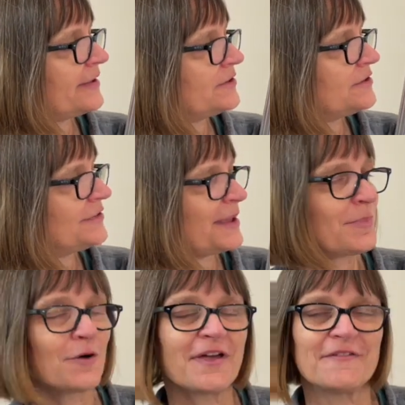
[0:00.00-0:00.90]
They
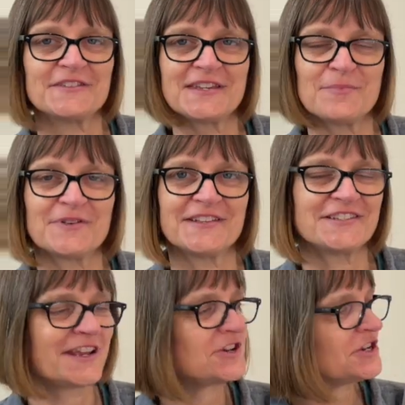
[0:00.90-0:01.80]
both have the same
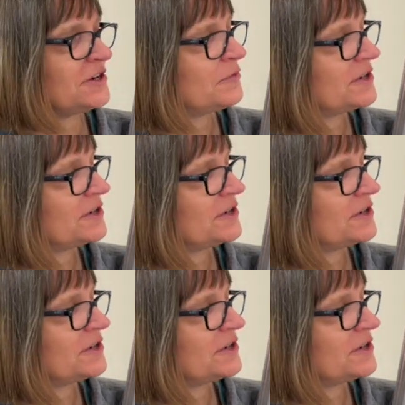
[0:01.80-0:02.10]
pronunciation, which